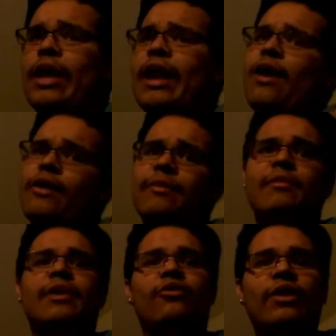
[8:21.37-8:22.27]
And how I
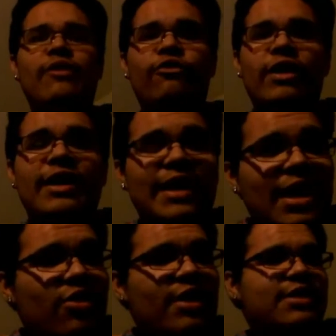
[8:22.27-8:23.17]
met my great friend
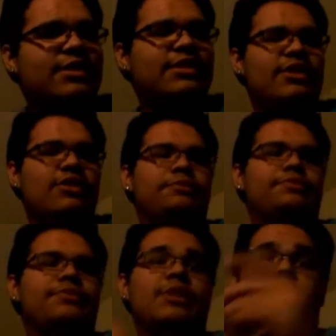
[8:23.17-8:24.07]
Darius, you know.
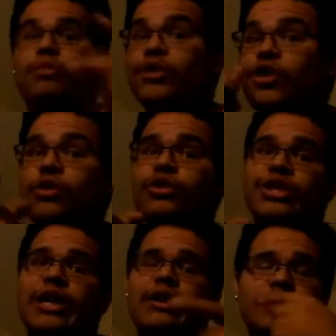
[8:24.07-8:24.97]
Huge
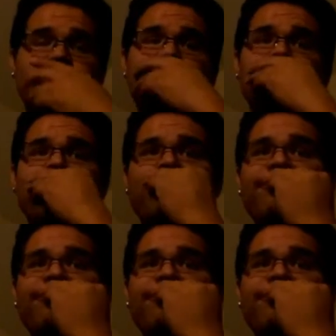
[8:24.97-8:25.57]
shout out to him.